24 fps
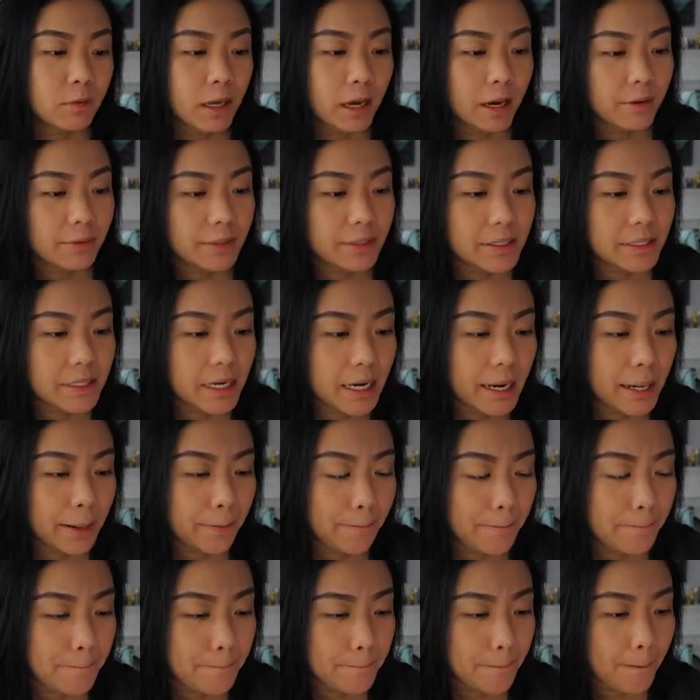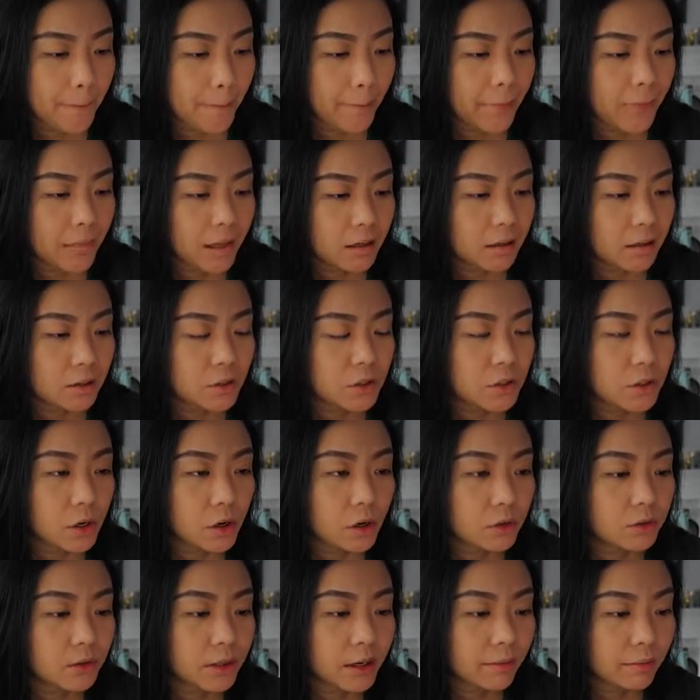I would say.
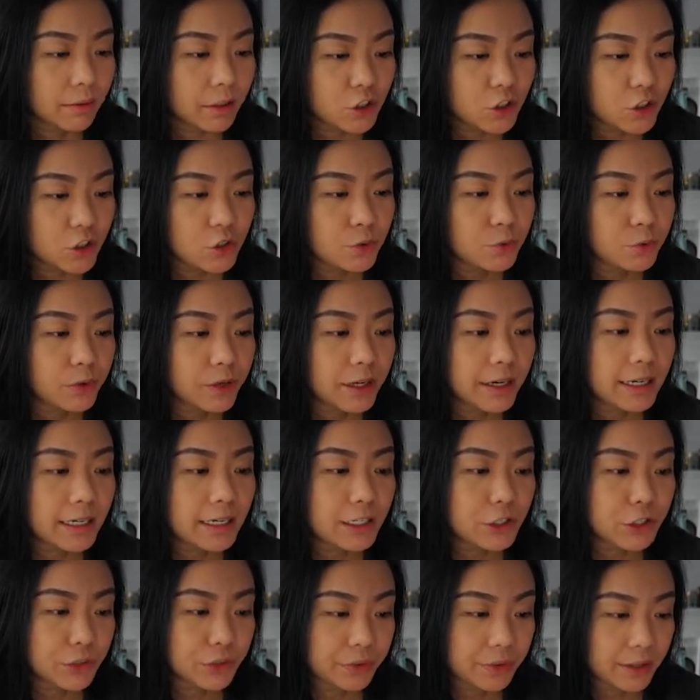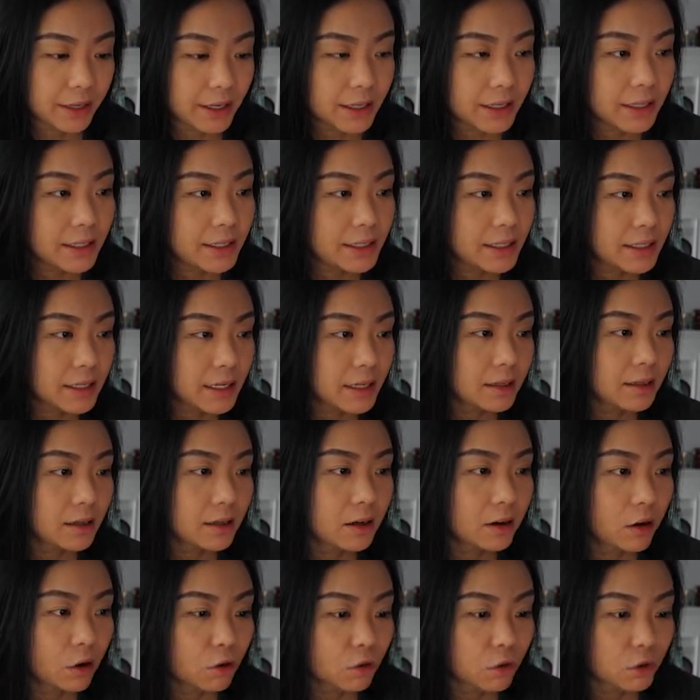So let me just redo this and then
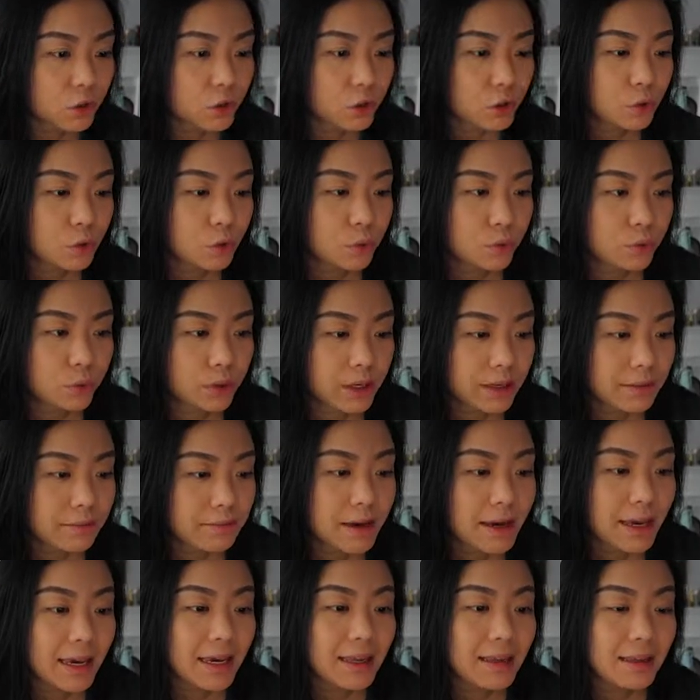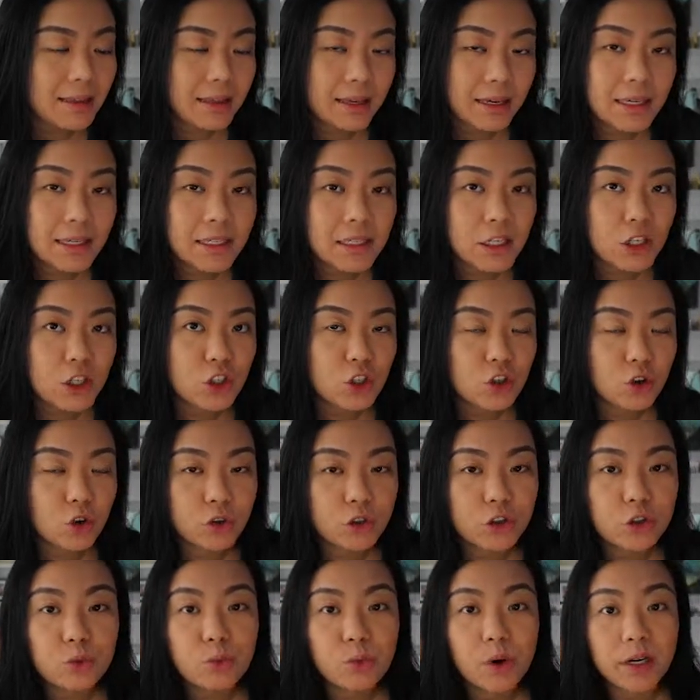also remake this and show
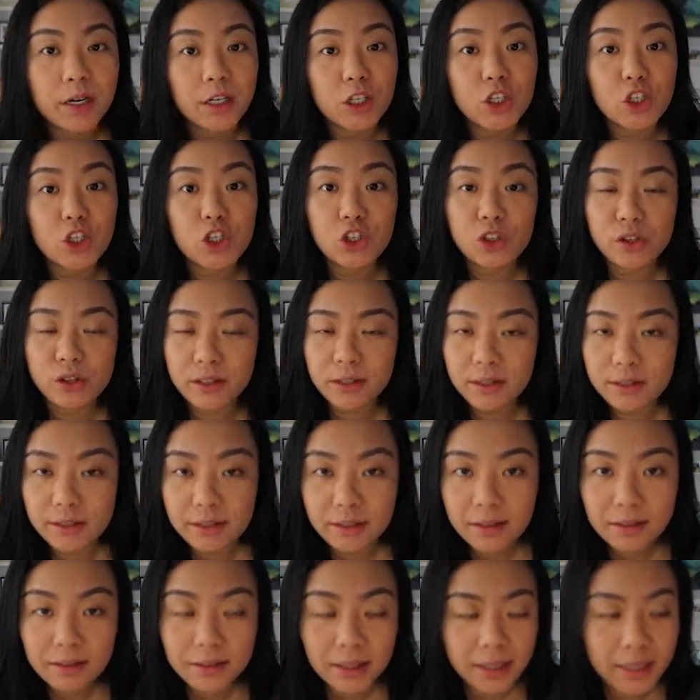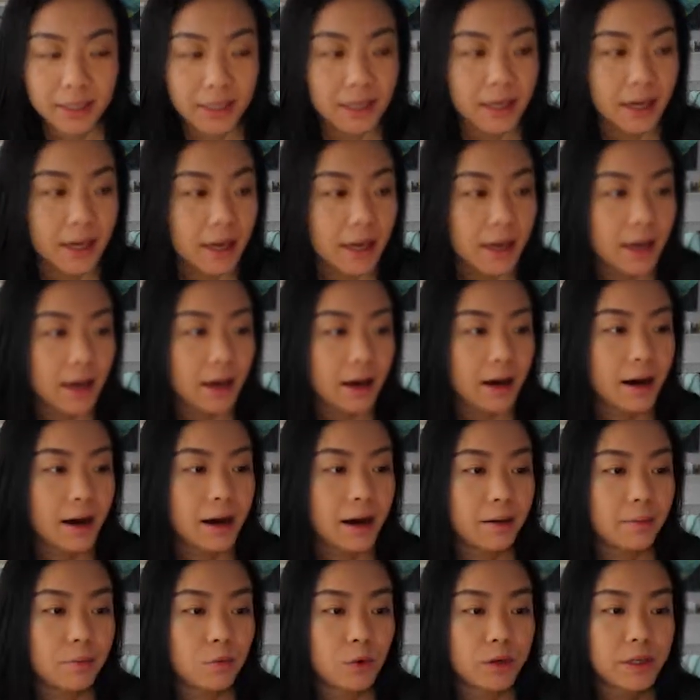you what it should look like
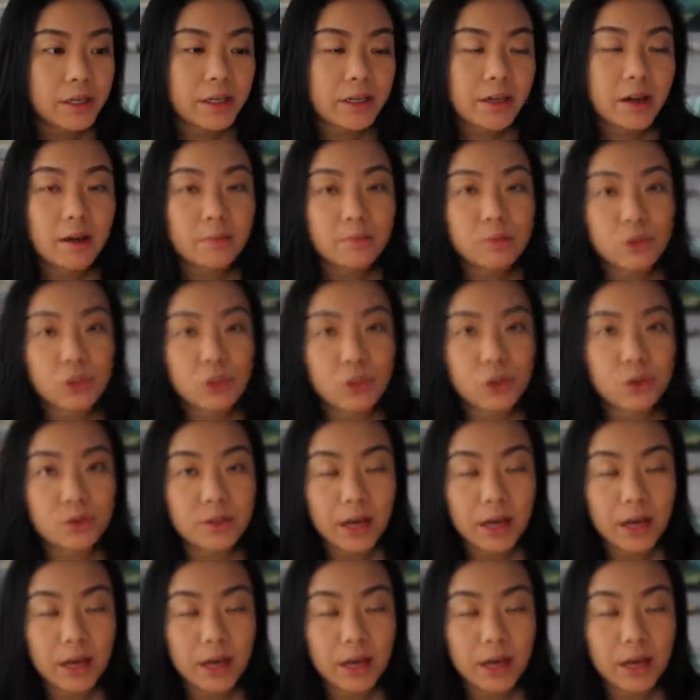when it comes to